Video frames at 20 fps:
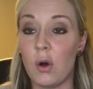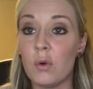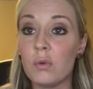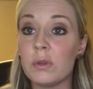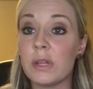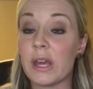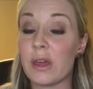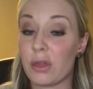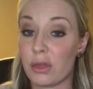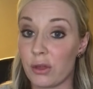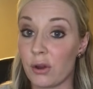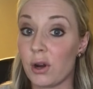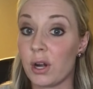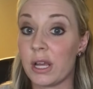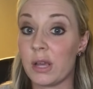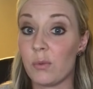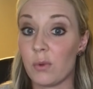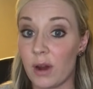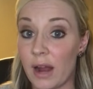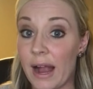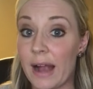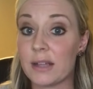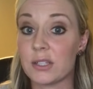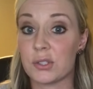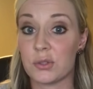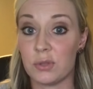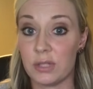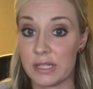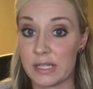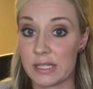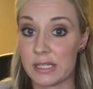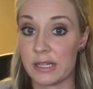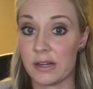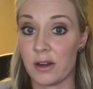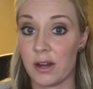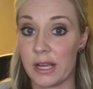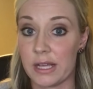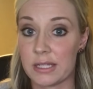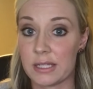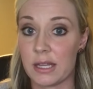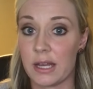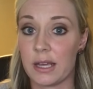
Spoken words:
only 30 were actually serious.